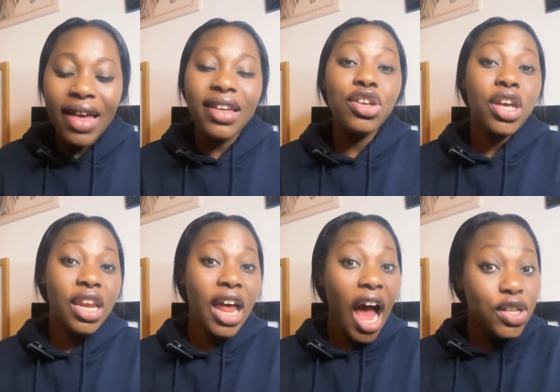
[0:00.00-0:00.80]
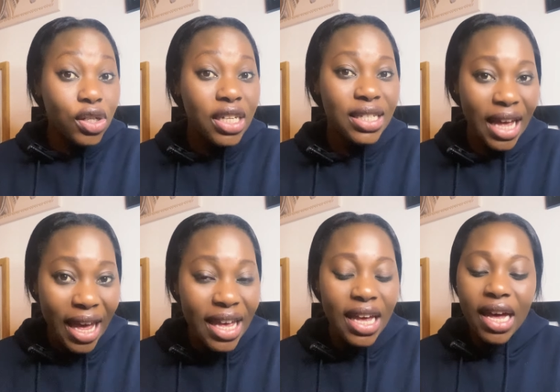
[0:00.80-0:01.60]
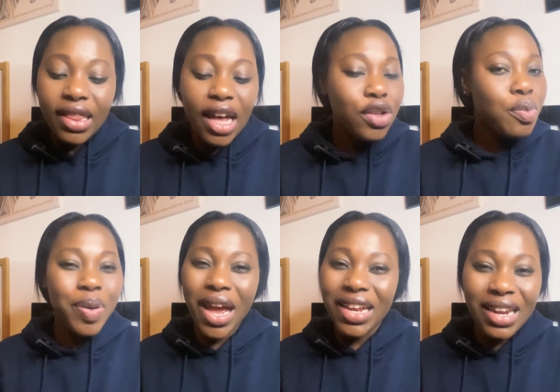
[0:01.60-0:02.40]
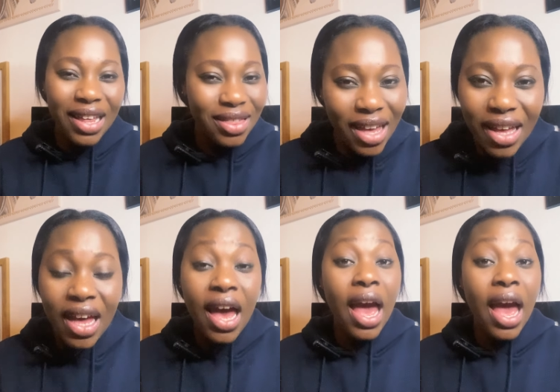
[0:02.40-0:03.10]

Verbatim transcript: that you can actually take that you pay nothing